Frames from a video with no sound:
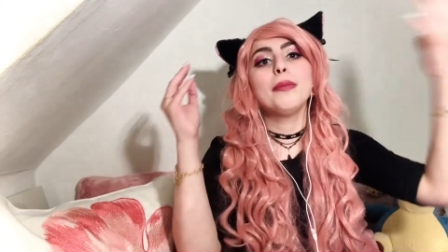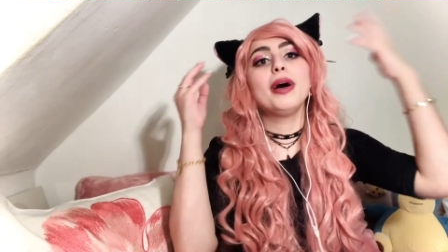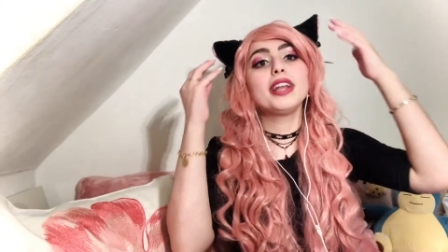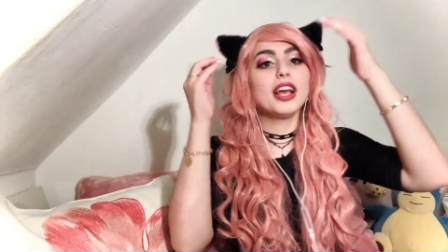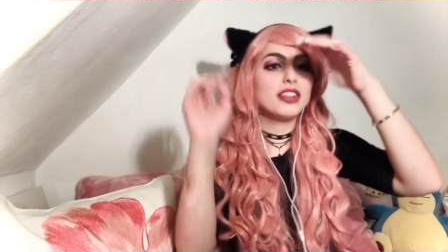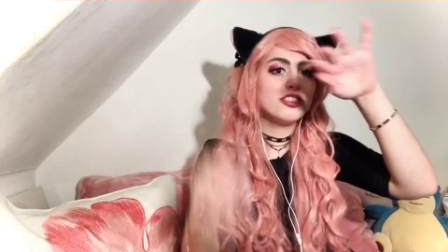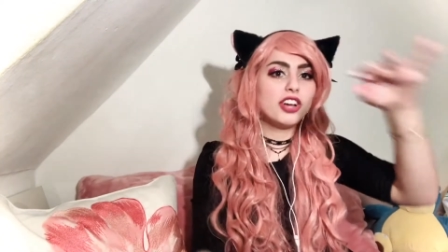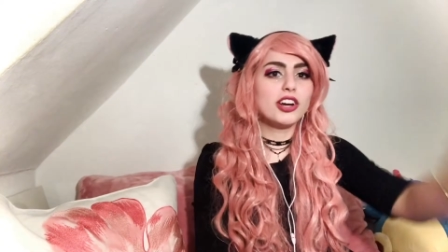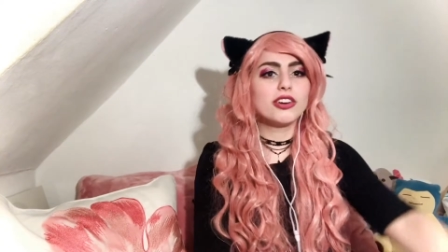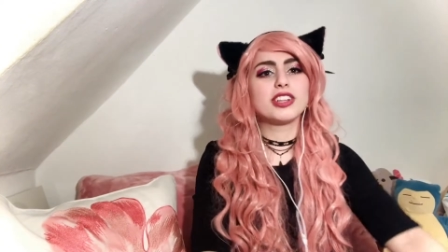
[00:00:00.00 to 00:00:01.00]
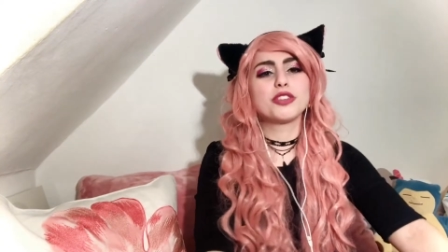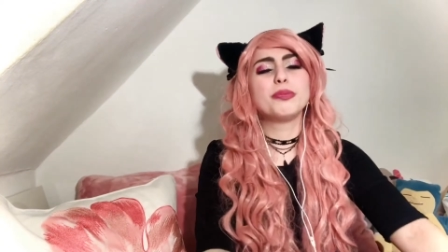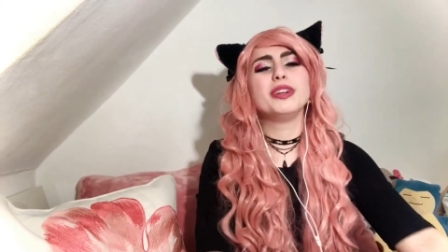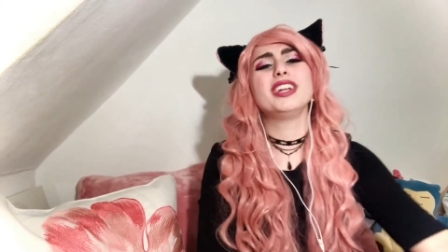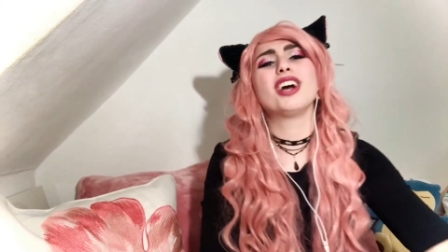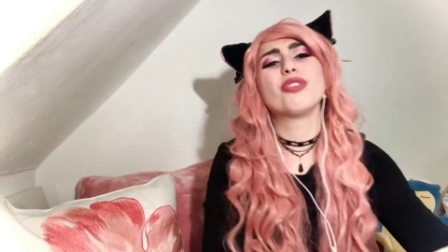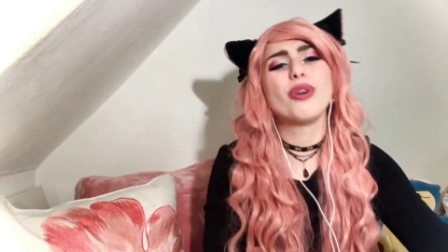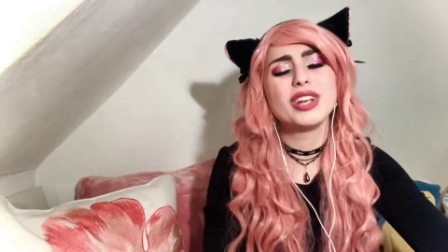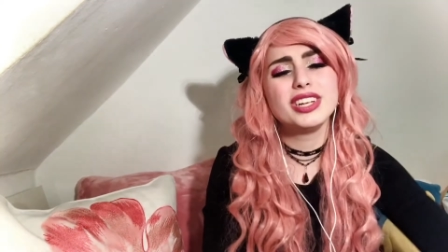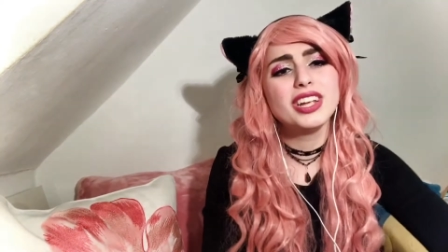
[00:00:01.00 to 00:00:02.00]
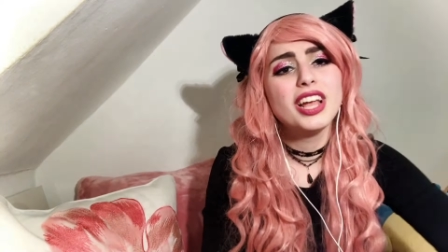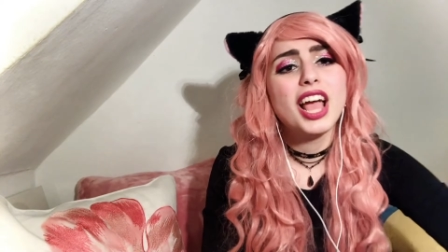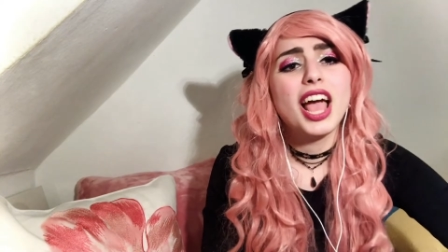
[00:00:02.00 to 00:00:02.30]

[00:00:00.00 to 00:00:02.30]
But yes, in general, that's pretty annoying.